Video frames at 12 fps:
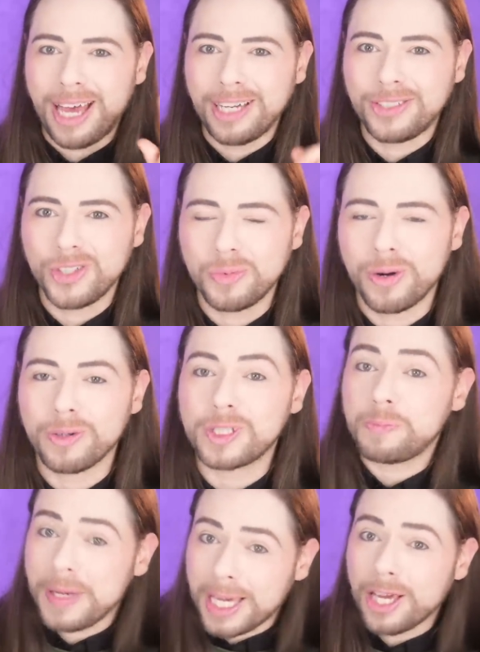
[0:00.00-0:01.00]
and tuberose.
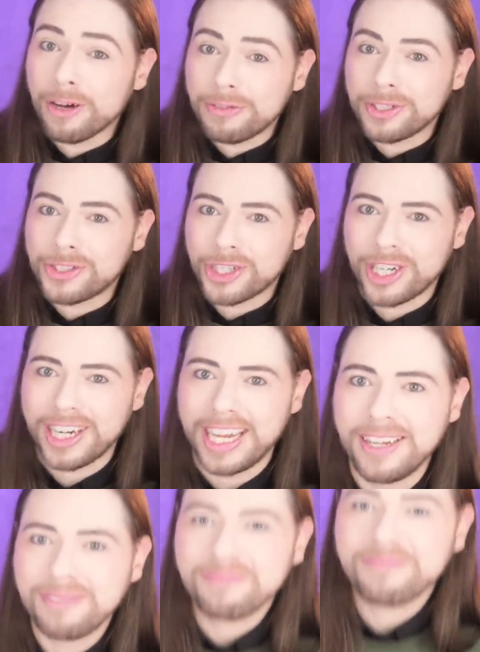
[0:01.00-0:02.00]
Speaking of the journey,